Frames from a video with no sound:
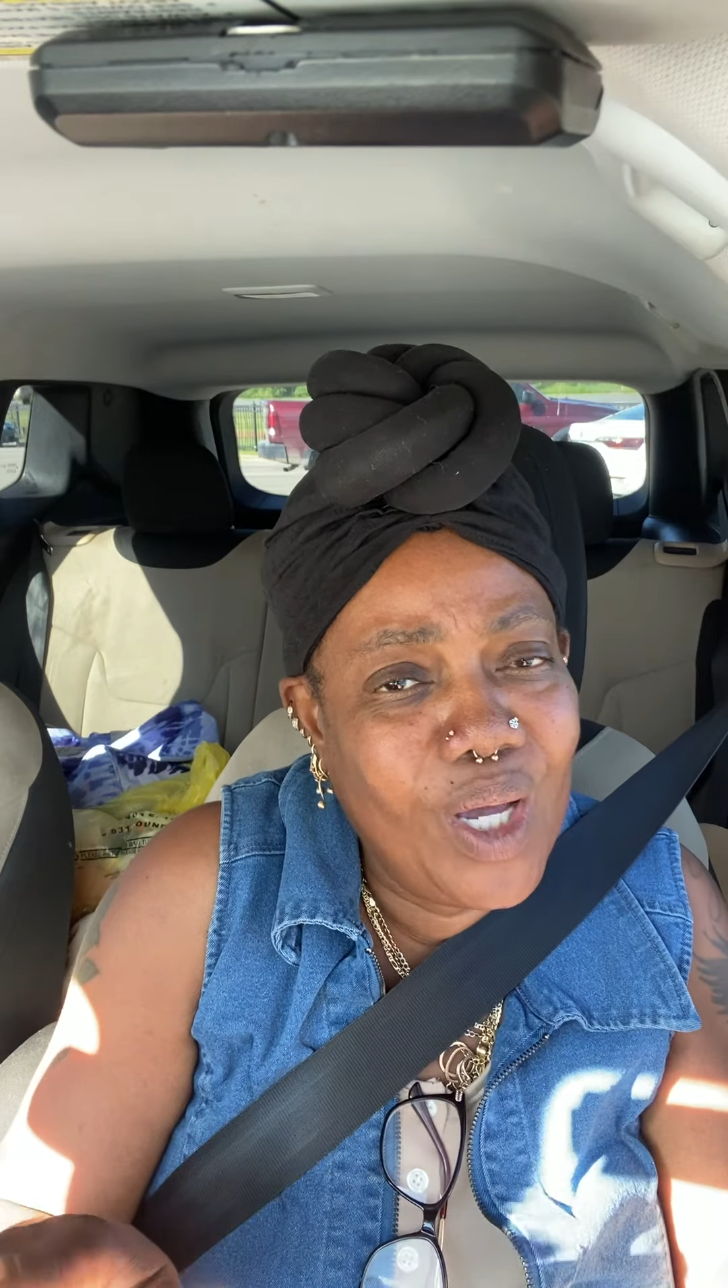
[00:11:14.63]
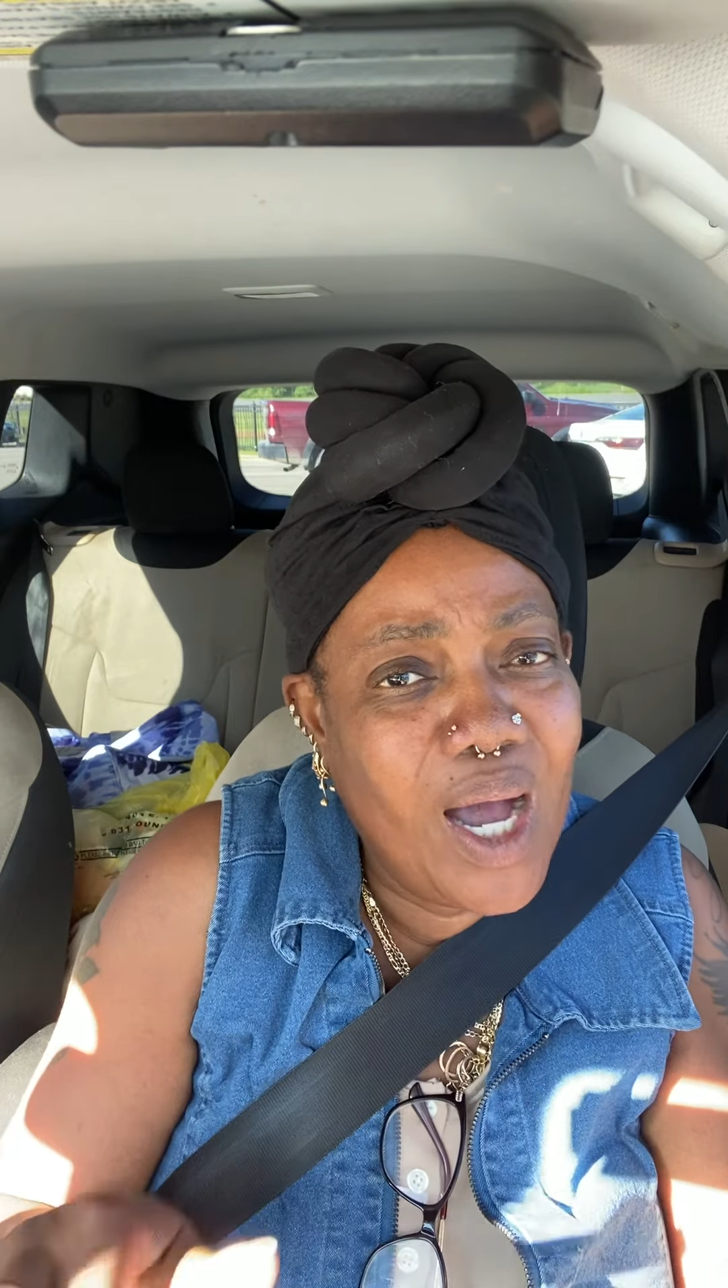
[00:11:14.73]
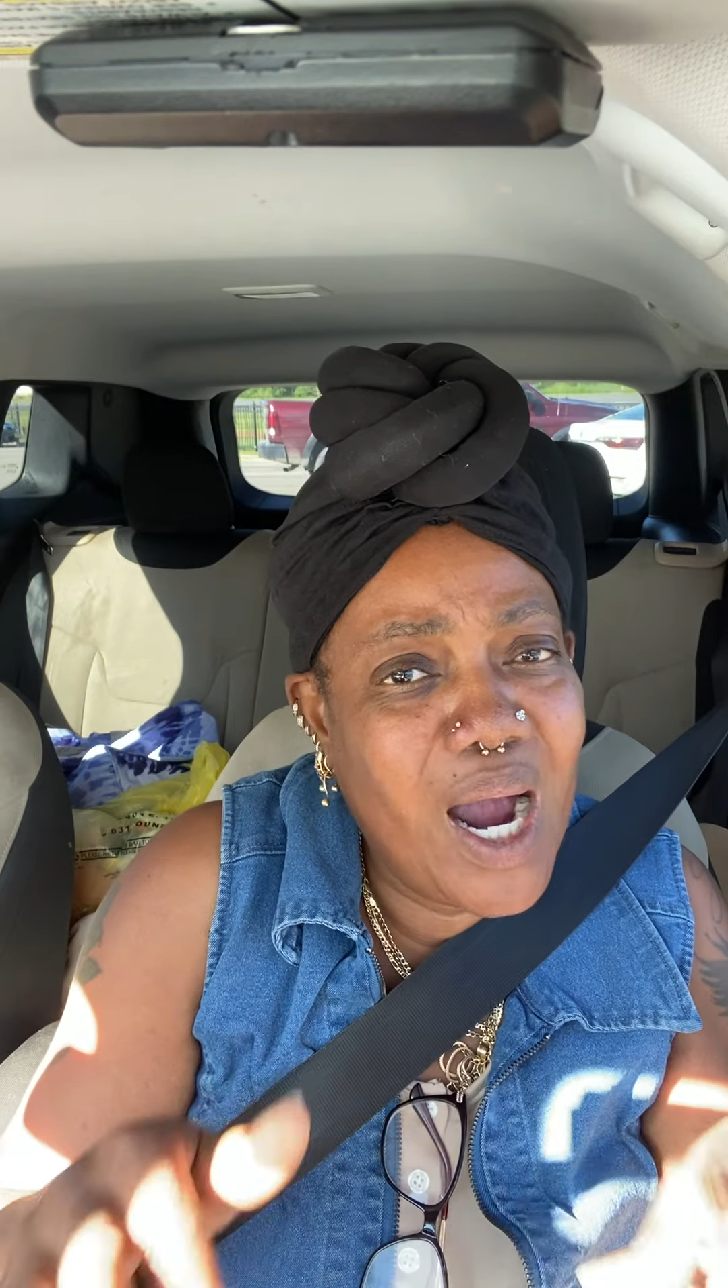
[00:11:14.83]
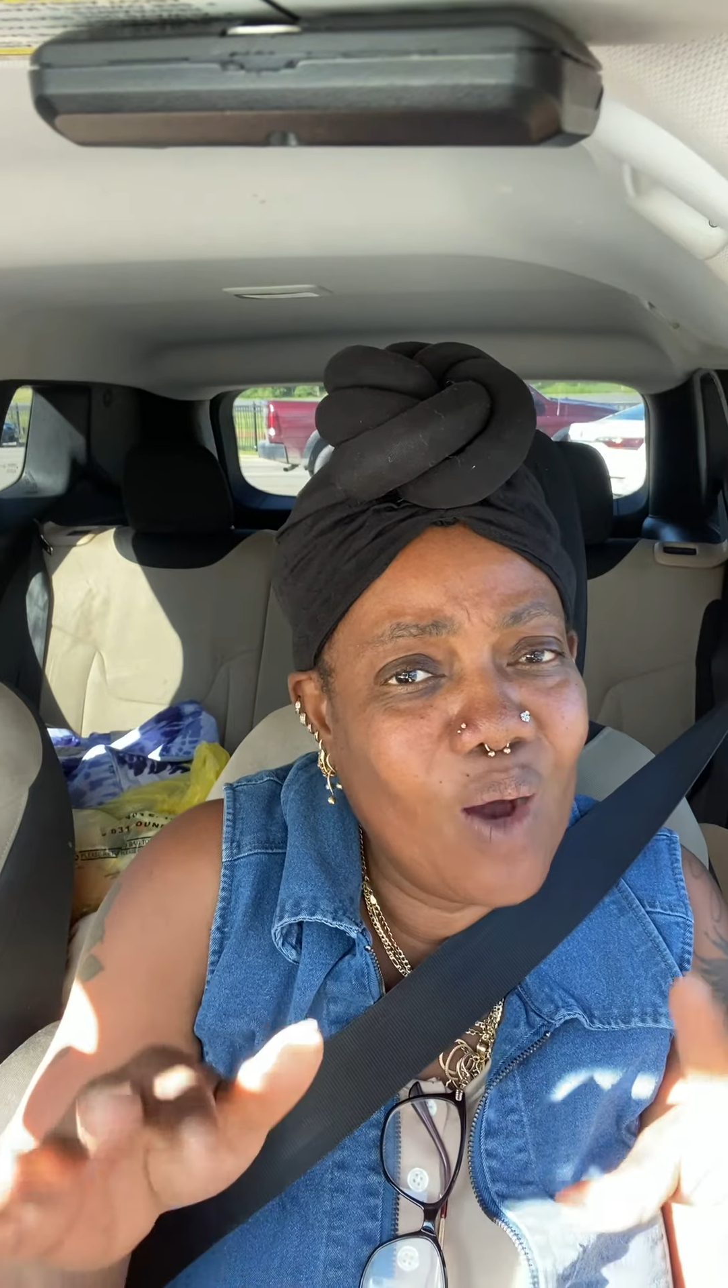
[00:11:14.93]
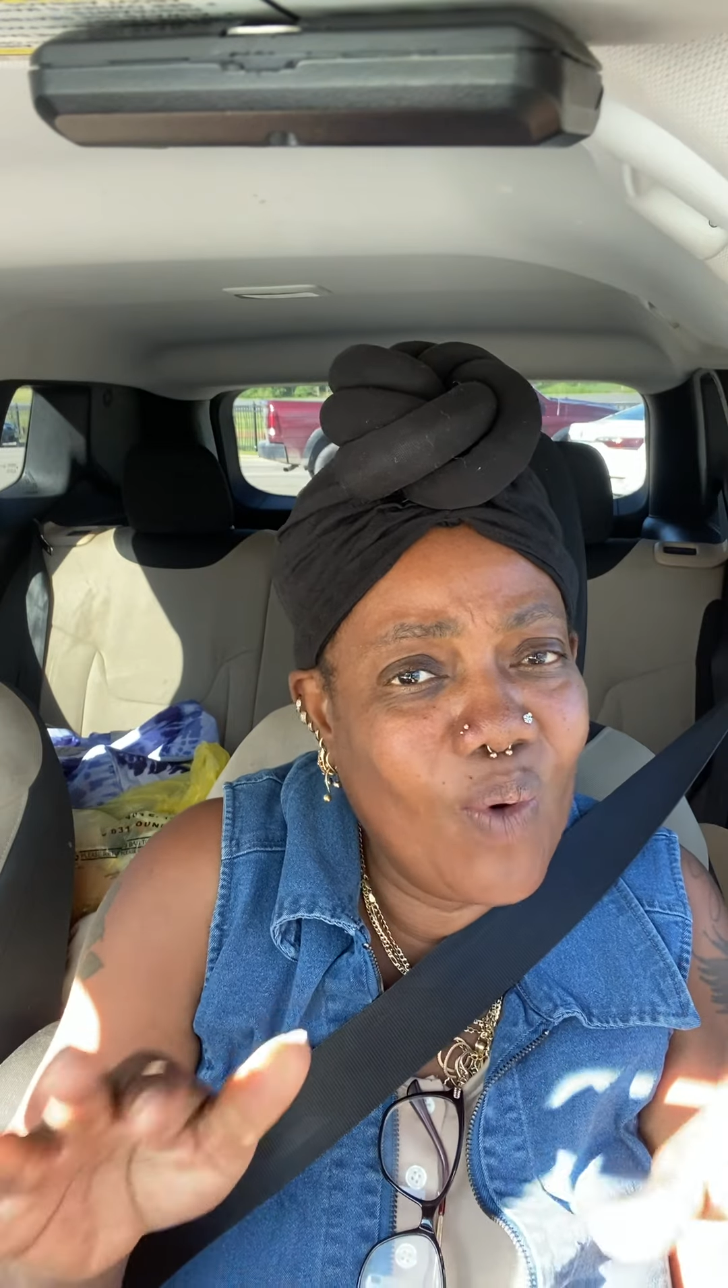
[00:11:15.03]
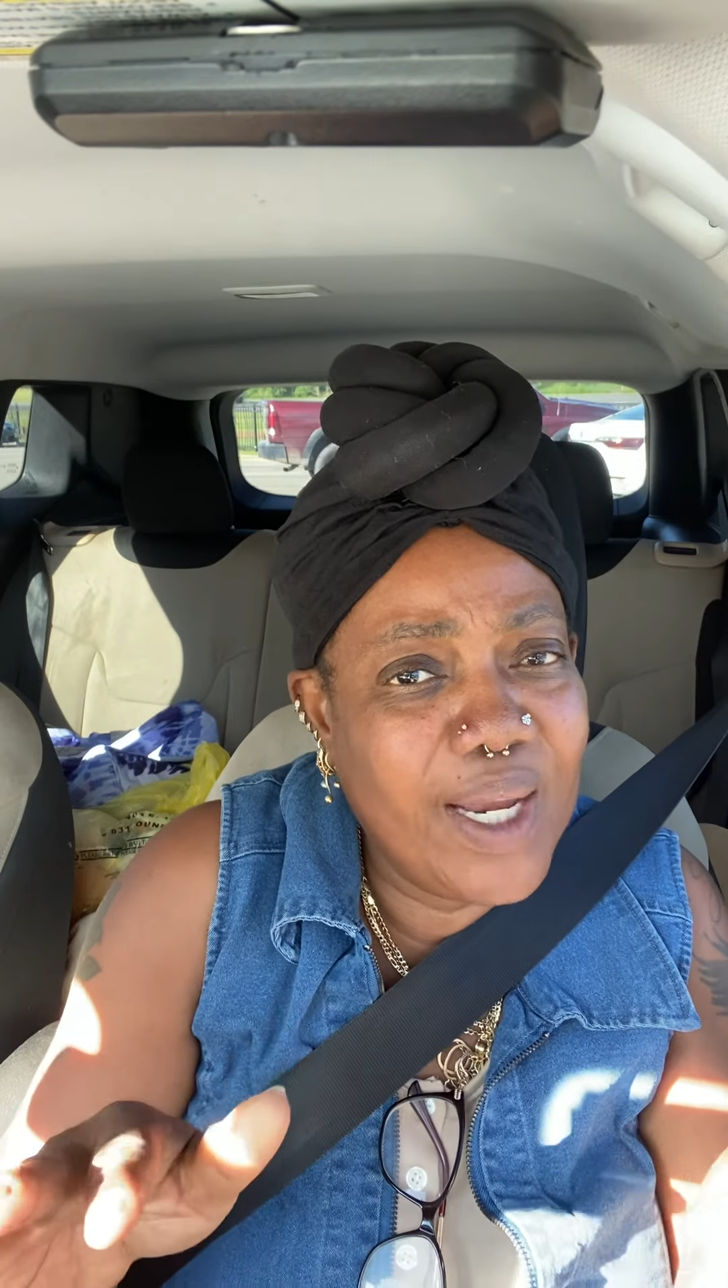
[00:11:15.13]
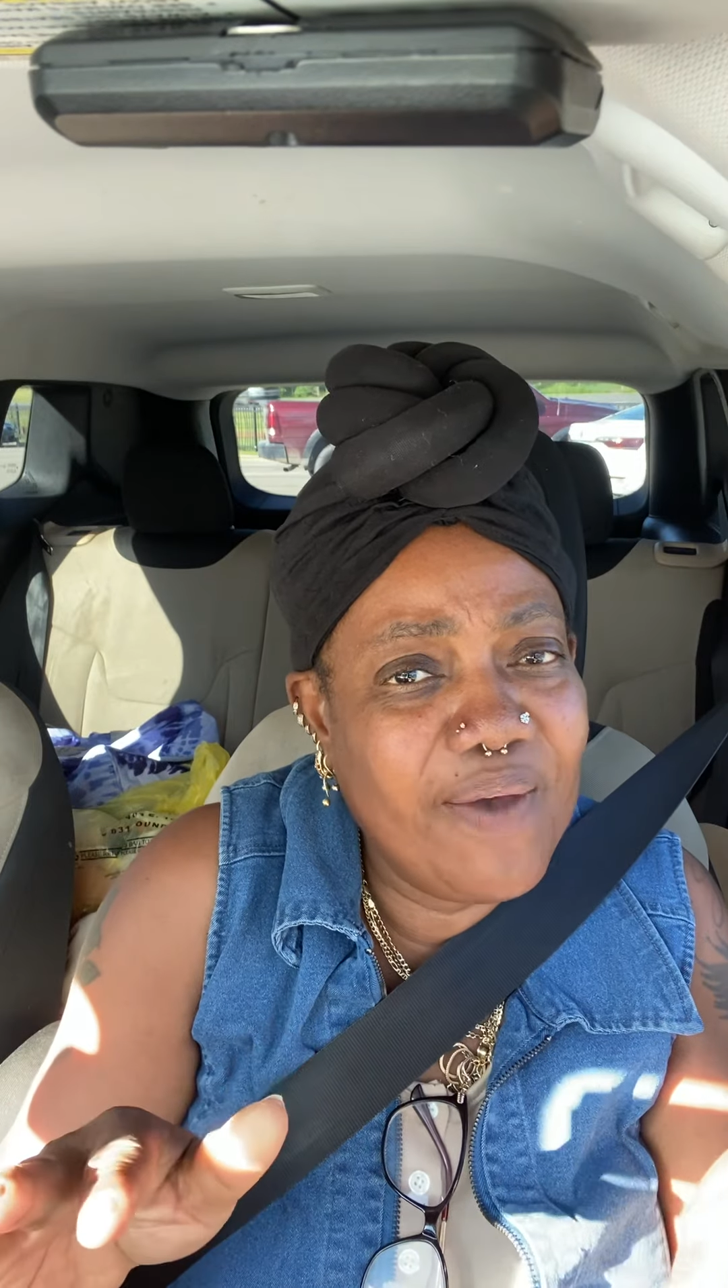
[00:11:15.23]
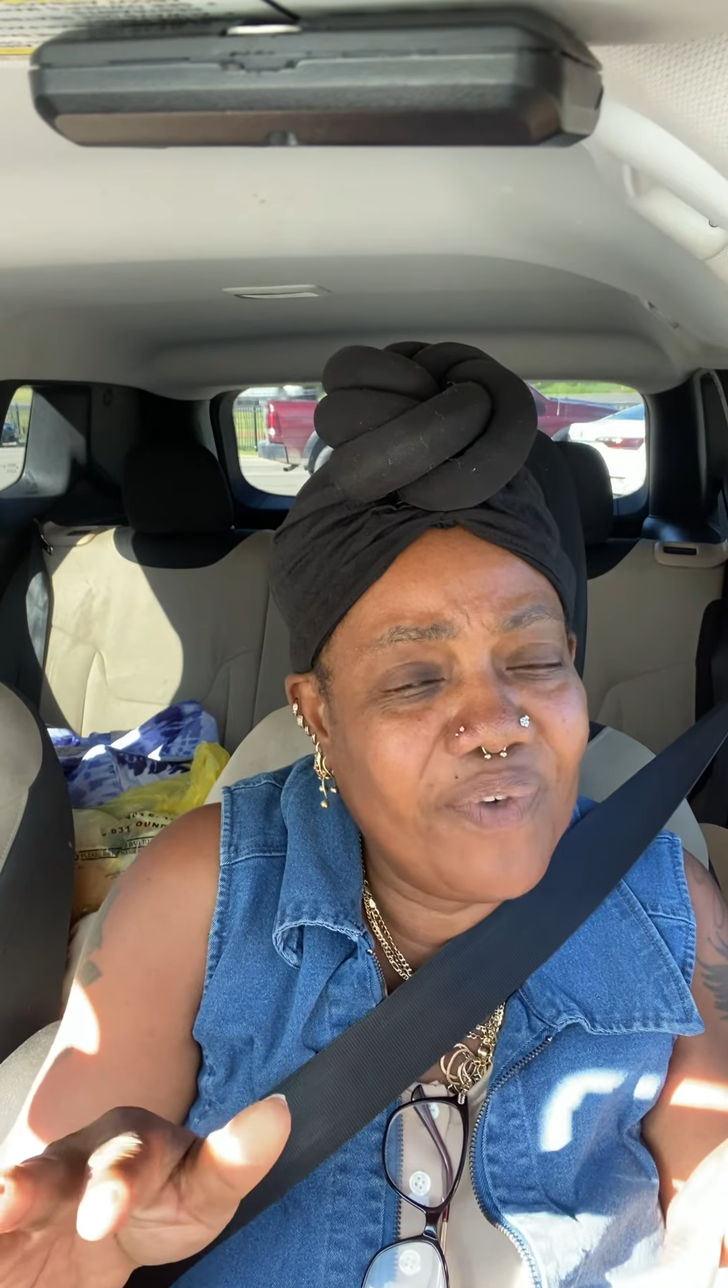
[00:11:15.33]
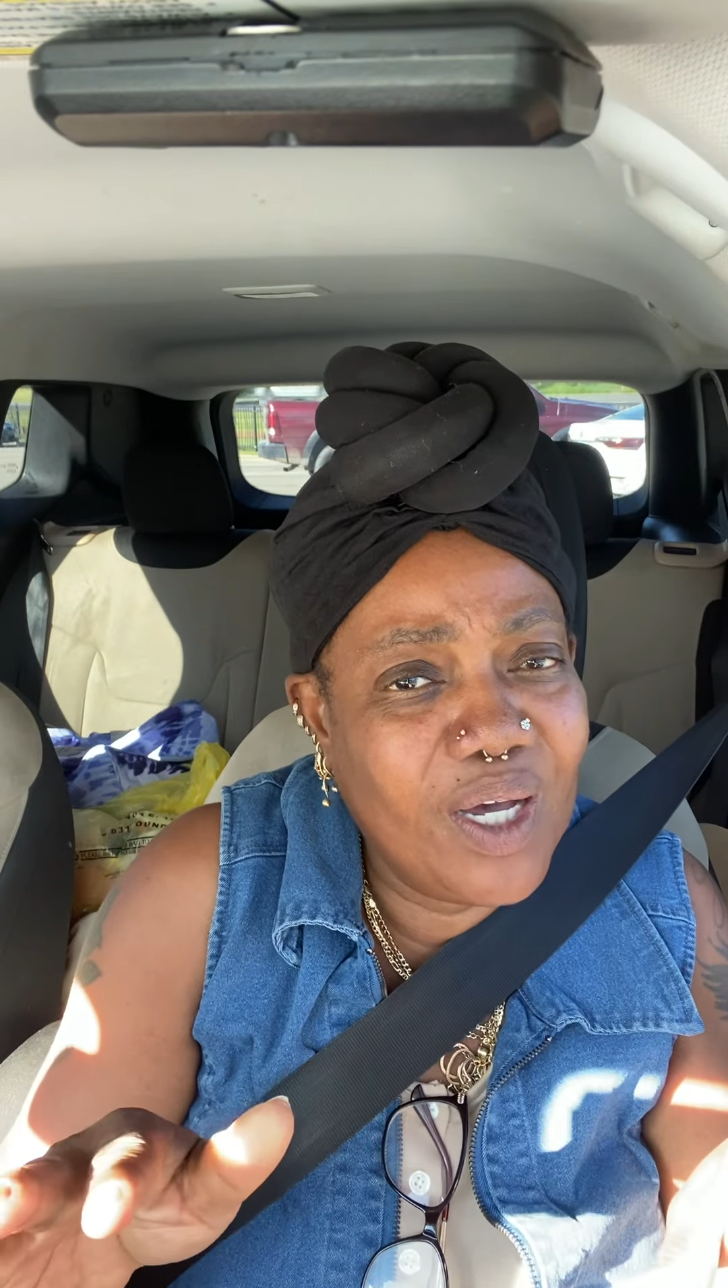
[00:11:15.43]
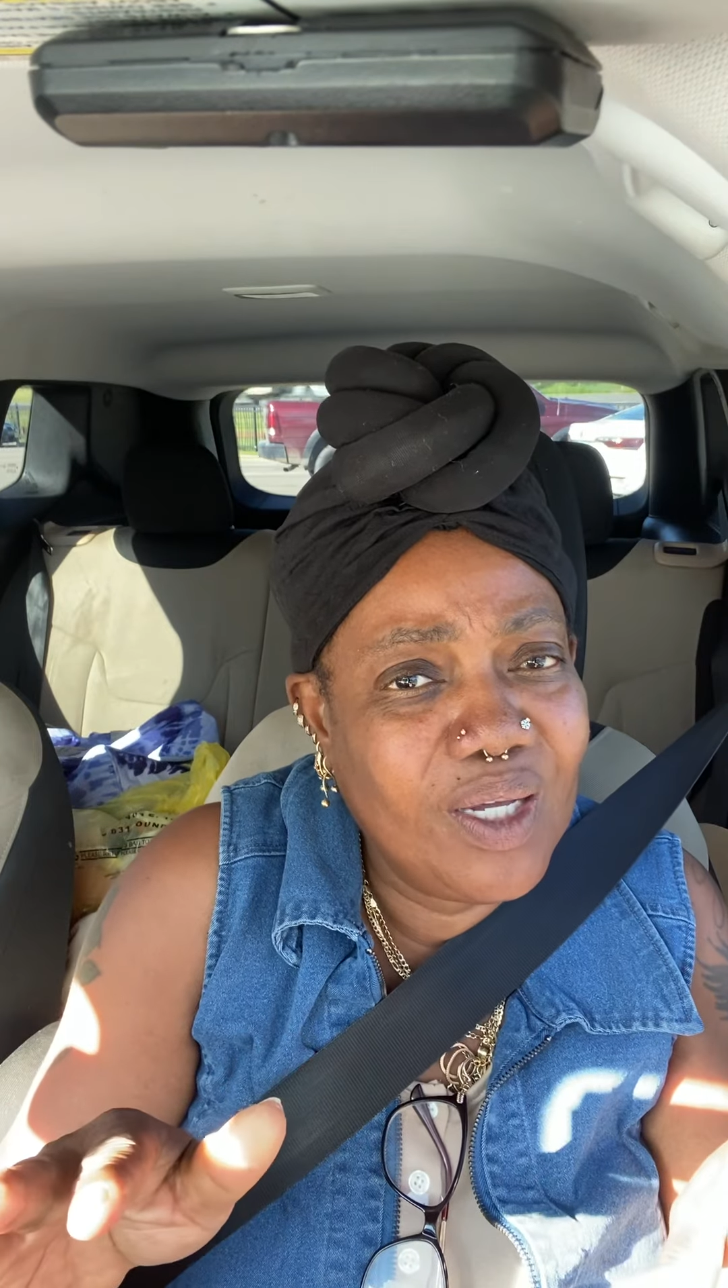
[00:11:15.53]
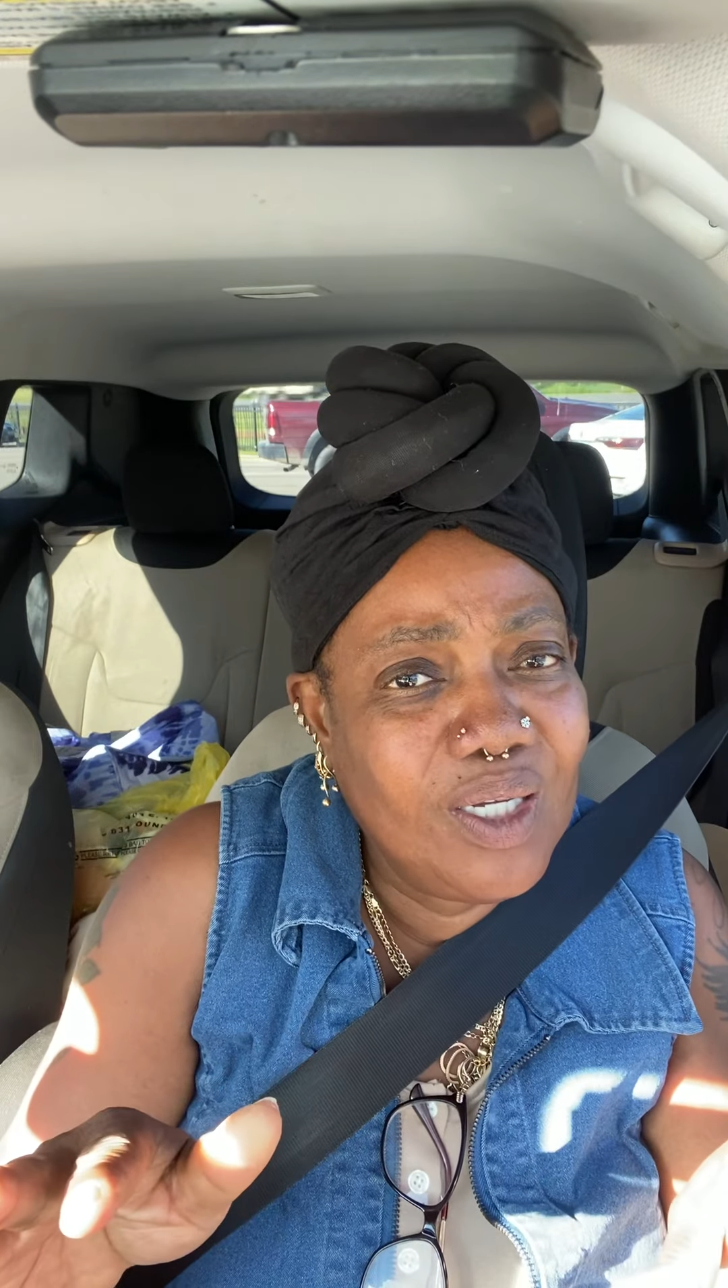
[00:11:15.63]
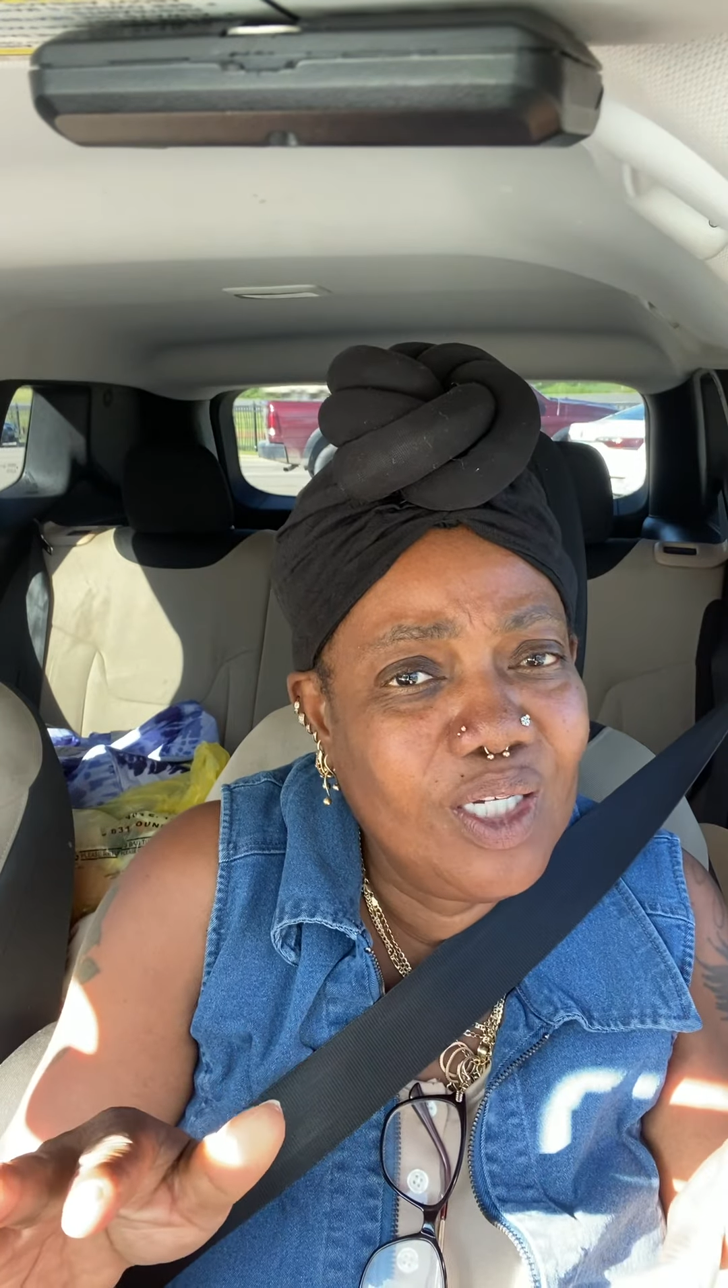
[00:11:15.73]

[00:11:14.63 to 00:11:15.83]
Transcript: or whatever.